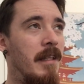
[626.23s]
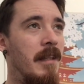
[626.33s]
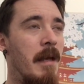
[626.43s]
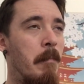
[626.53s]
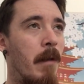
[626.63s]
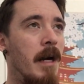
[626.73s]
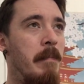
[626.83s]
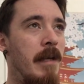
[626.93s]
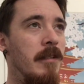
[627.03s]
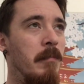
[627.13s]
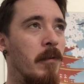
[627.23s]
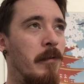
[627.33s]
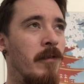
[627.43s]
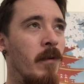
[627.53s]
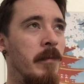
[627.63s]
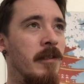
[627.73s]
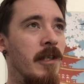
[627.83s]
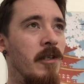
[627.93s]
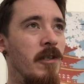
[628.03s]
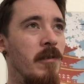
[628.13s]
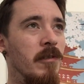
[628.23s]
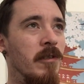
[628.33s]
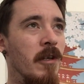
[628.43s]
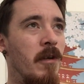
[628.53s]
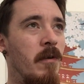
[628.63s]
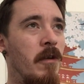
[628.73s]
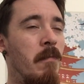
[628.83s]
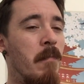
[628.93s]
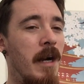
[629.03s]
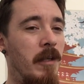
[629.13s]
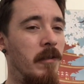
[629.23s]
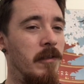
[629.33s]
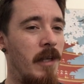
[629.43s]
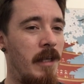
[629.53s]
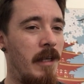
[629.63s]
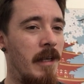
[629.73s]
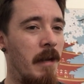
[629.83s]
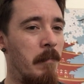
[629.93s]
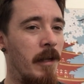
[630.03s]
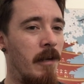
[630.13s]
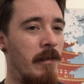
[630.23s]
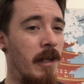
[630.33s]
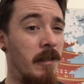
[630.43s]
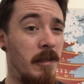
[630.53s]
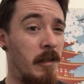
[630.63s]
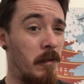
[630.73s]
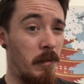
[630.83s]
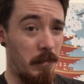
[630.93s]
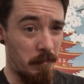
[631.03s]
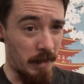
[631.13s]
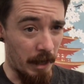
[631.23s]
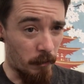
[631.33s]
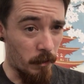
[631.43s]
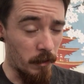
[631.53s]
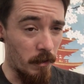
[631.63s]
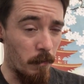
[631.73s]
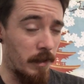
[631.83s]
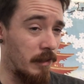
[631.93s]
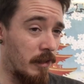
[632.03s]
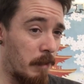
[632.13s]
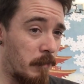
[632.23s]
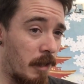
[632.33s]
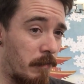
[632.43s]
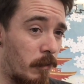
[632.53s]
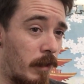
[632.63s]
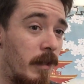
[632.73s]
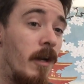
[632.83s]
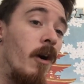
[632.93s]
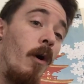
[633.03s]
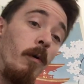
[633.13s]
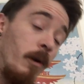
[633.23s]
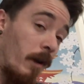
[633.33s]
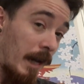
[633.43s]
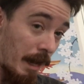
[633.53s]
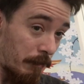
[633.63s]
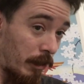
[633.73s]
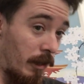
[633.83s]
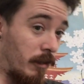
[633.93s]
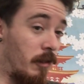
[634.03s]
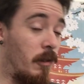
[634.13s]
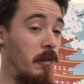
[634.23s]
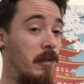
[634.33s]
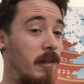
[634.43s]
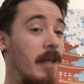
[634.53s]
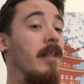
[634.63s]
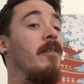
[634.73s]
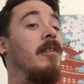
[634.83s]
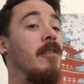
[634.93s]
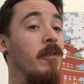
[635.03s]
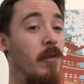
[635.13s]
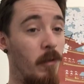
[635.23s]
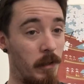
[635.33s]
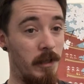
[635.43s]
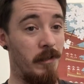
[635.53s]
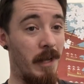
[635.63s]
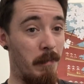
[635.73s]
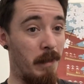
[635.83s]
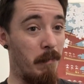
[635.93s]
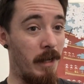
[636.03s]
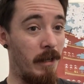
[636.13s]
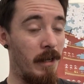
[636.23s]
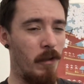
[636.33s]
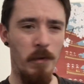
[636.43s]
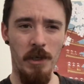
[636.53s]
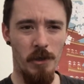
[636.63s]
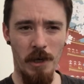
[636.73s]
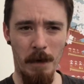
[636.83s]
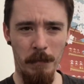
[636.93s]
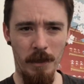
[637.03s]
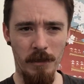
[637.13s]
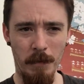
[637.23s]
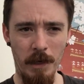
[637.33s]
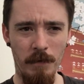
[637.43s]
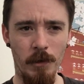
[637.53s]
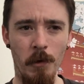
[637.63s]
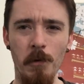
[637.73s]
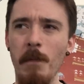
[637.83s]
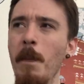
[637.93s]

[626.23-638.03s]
There might be some performance issues, so you might not see any gameplay of it until later on when there's an update for it. Although I have heard news that there is a new Quidditch game in the making, Quidditch Champions, I believe it's called.